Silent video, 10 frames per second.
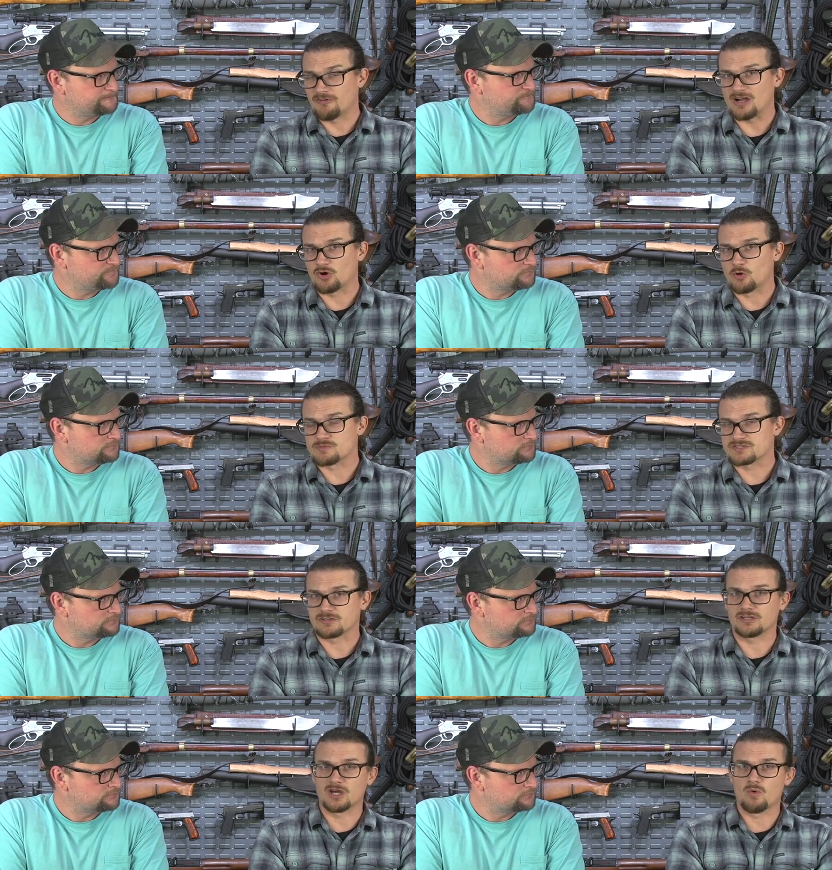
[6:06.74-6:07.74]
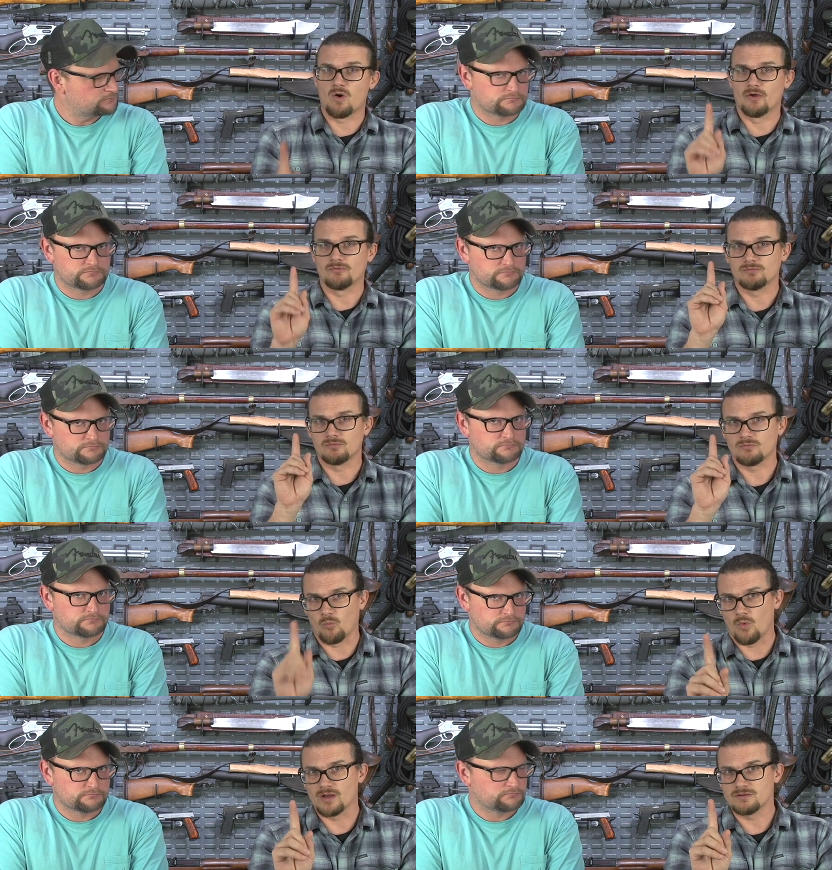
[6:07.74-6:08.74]
Speaker 1: firearms can go on
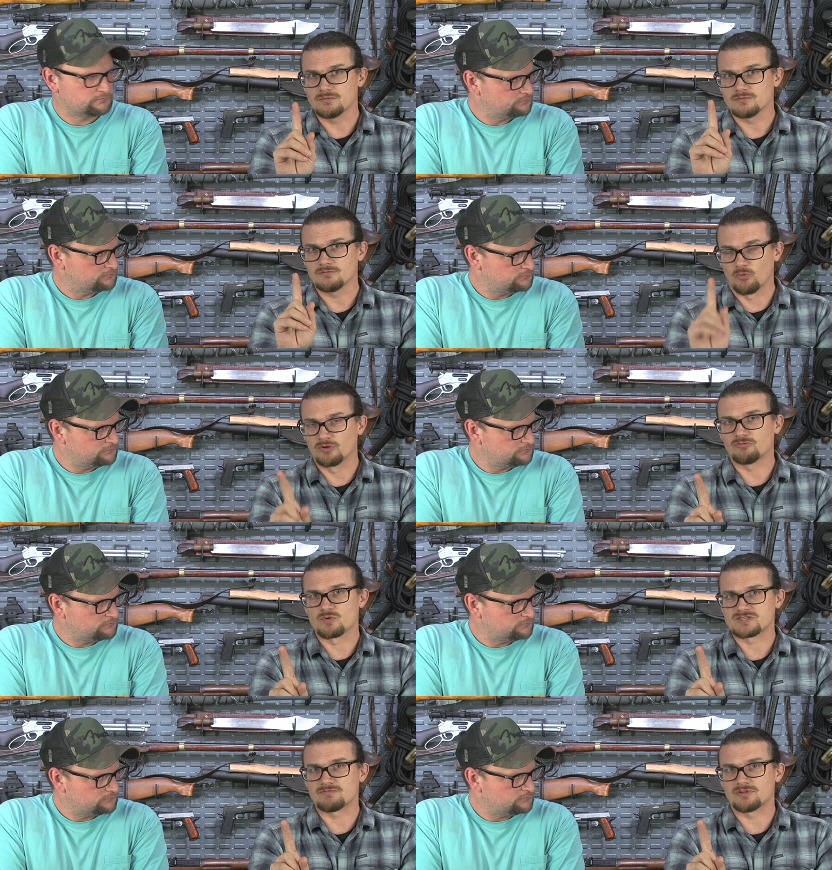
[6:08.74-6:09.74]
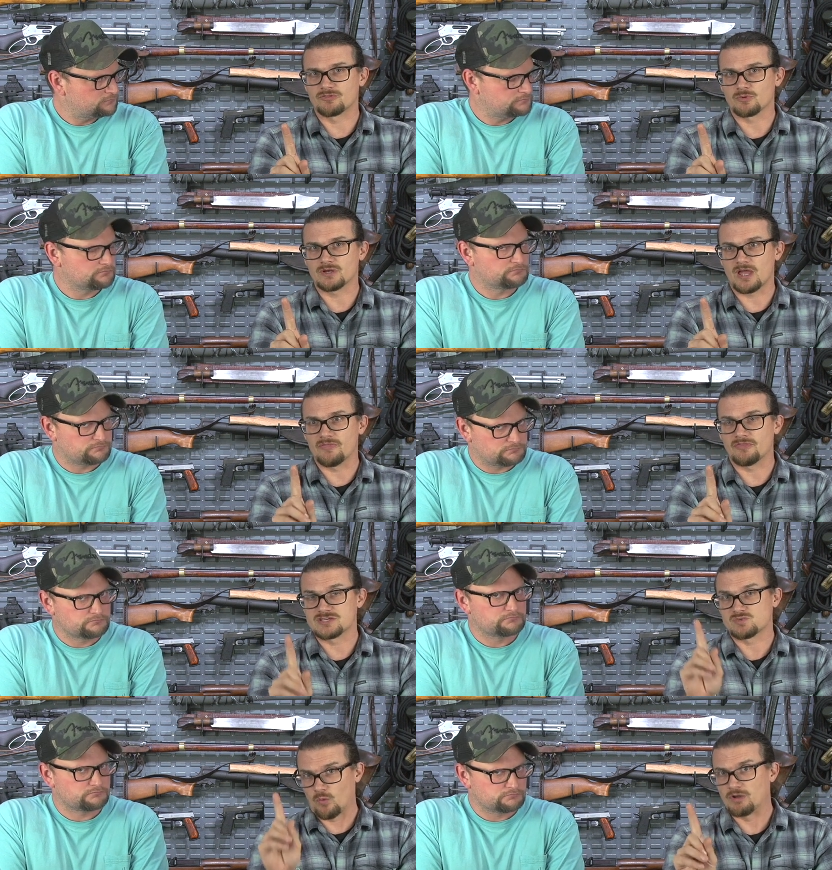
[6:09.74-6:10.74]
one 4473 and
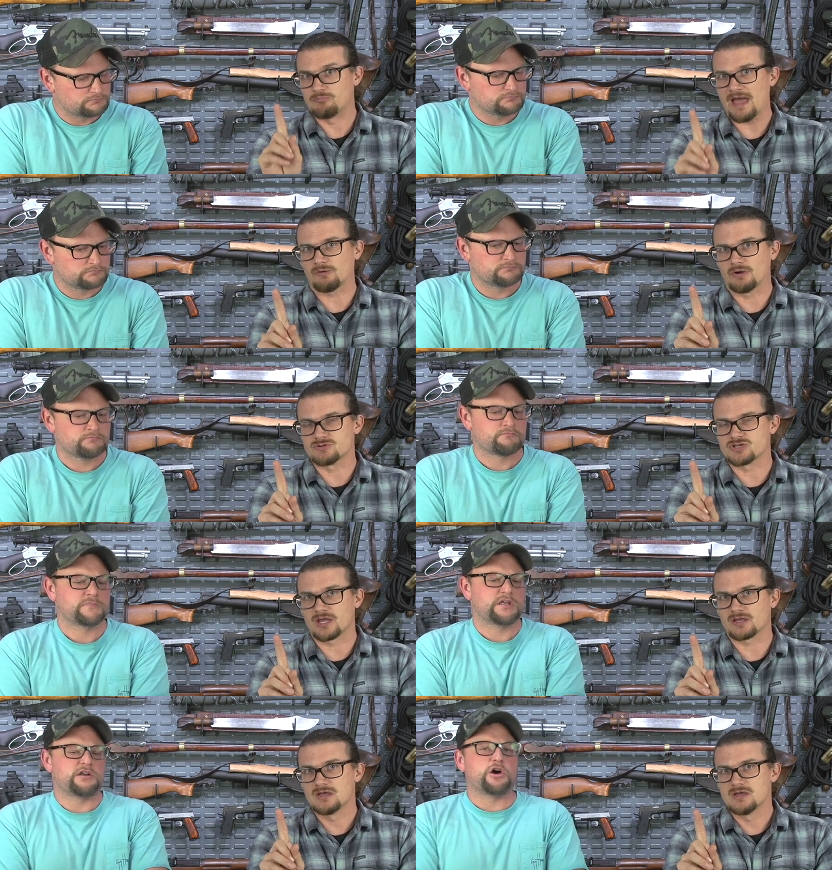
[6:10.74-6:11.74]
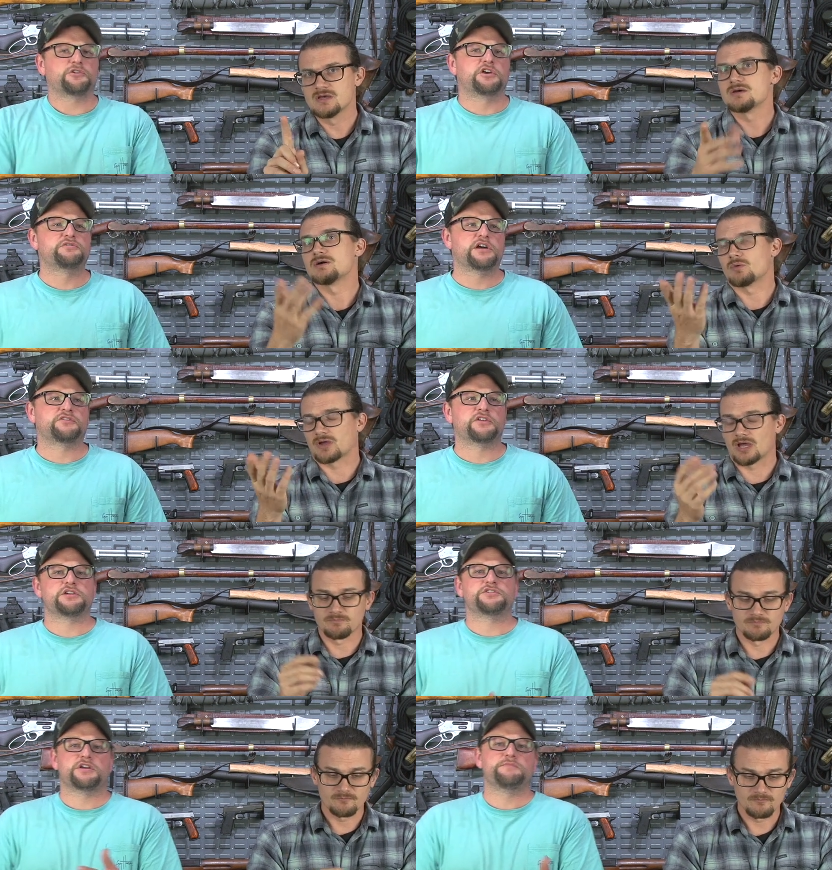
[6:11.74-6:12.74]
thus one background check. And also doesn't
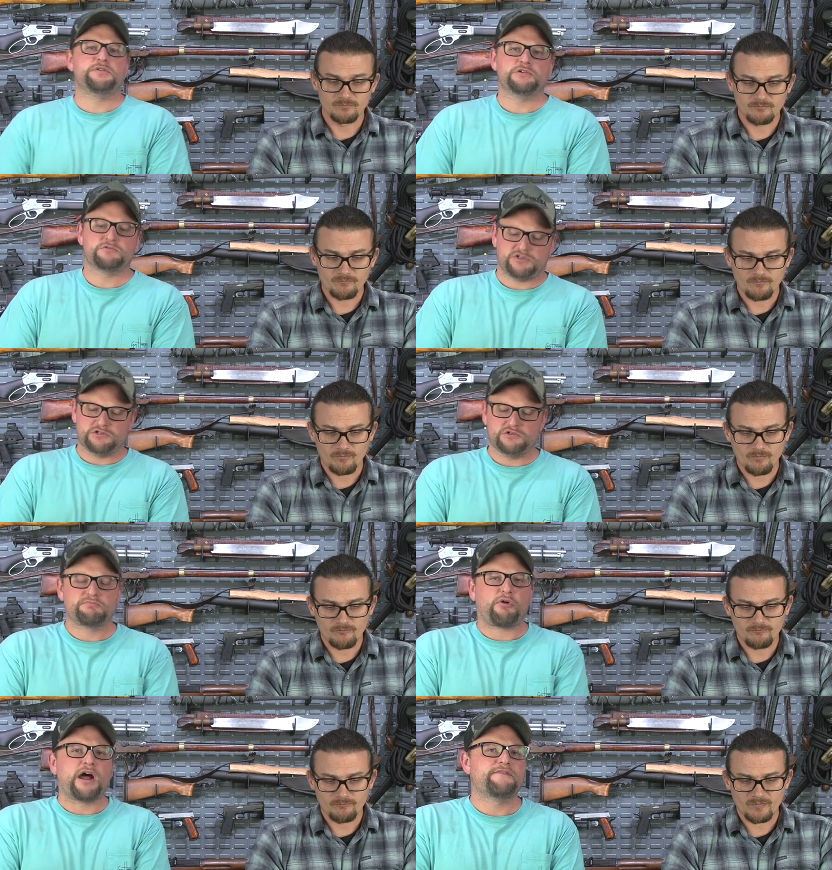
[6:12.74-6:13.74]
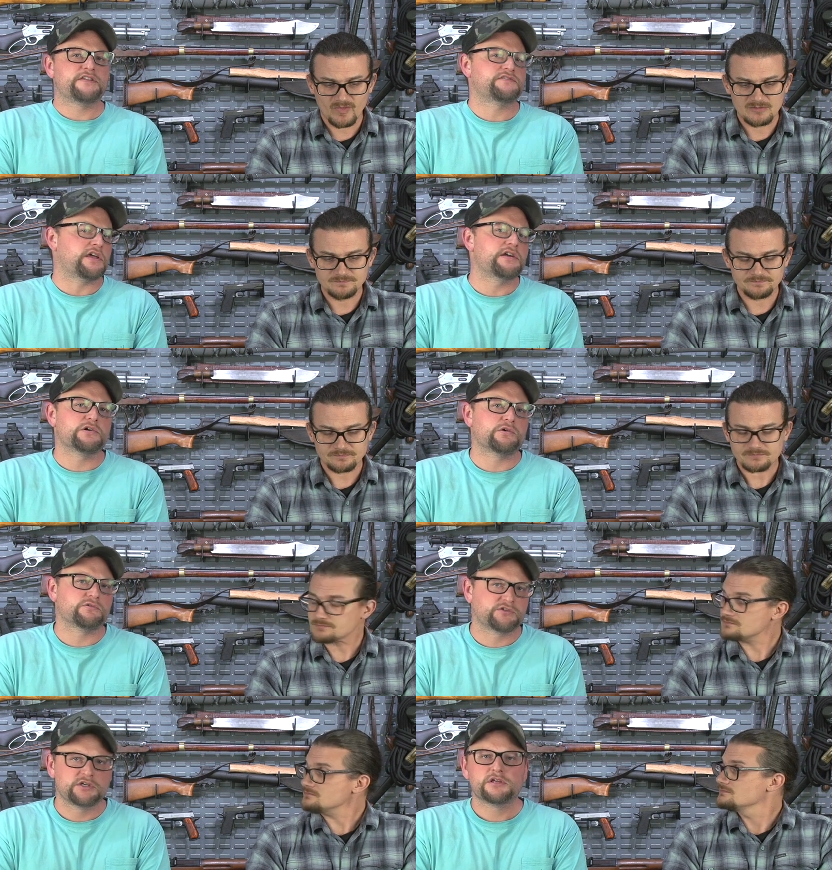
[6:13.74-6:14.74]
okay.
Speaker 2: attribute to private
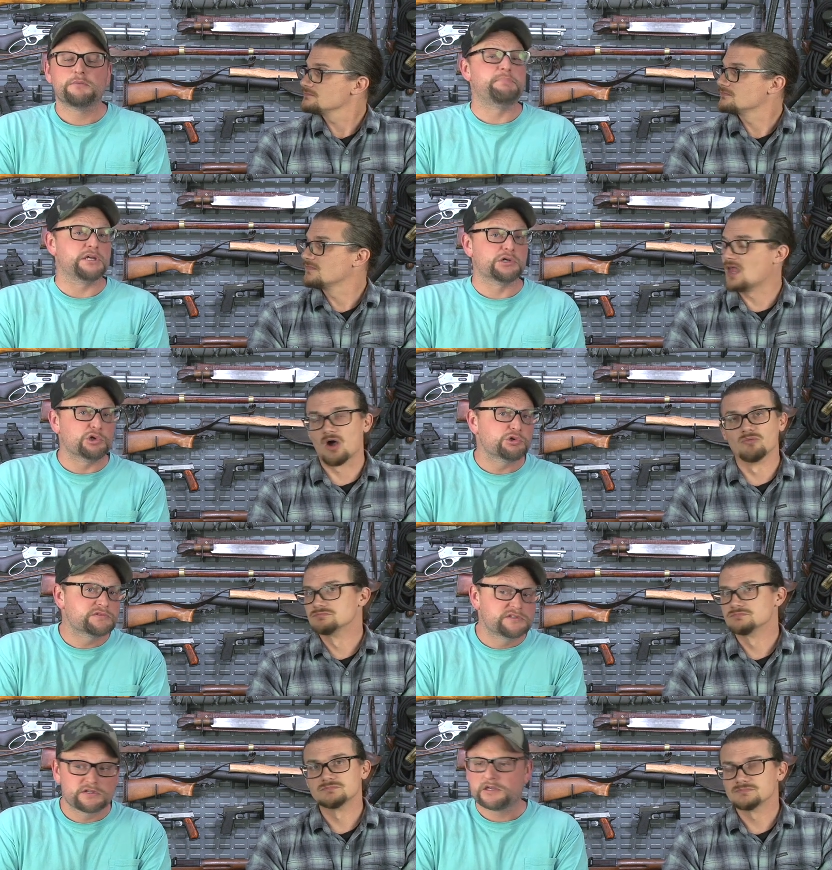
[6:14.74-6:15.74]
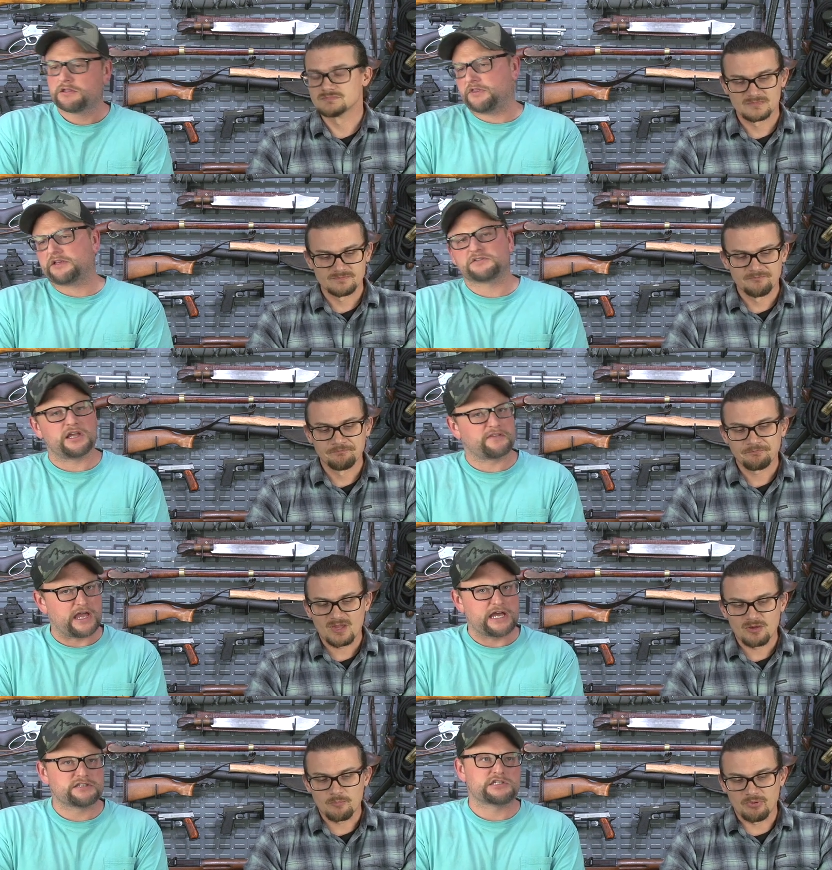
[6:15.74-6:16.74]
sales, builds, no. things like
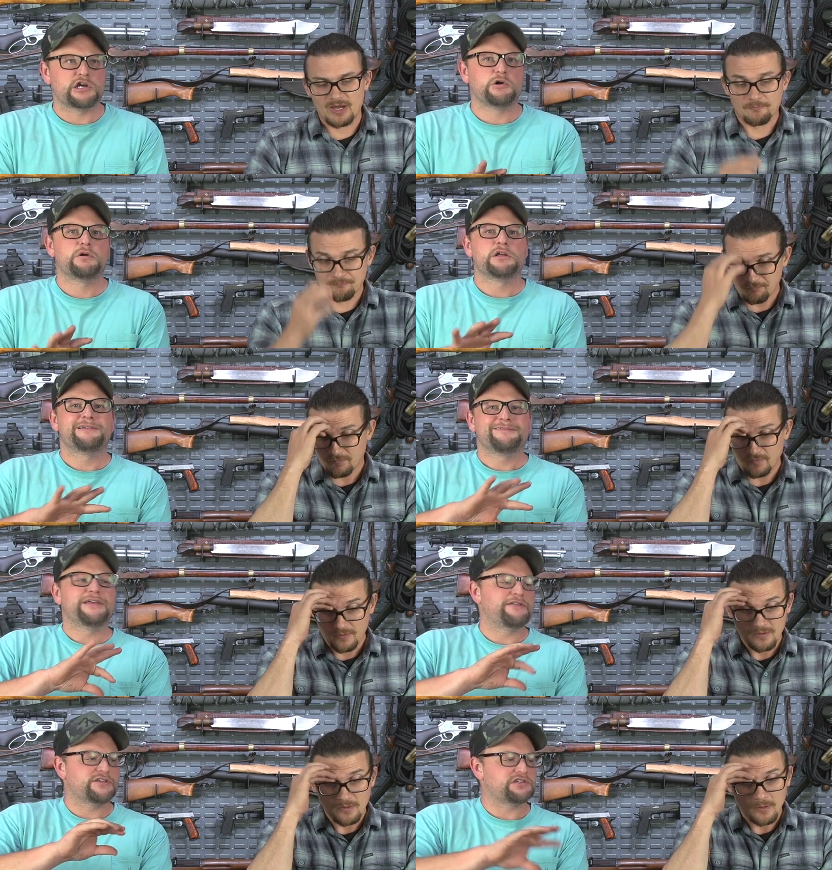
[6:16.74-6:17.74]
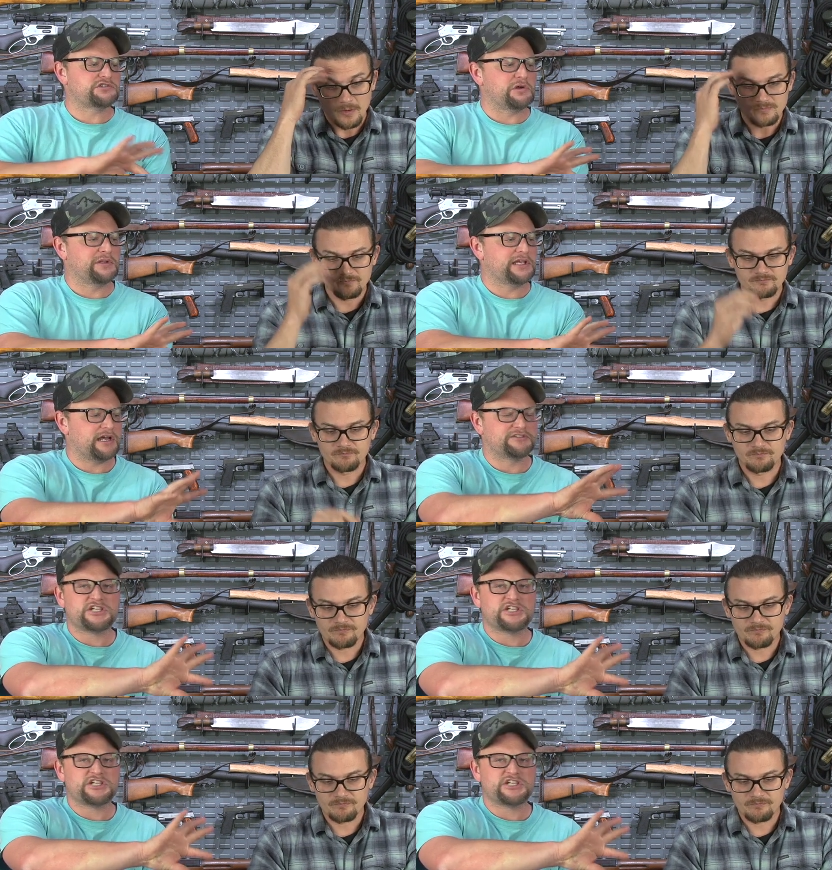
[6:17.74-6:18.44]
that. So th- this is only a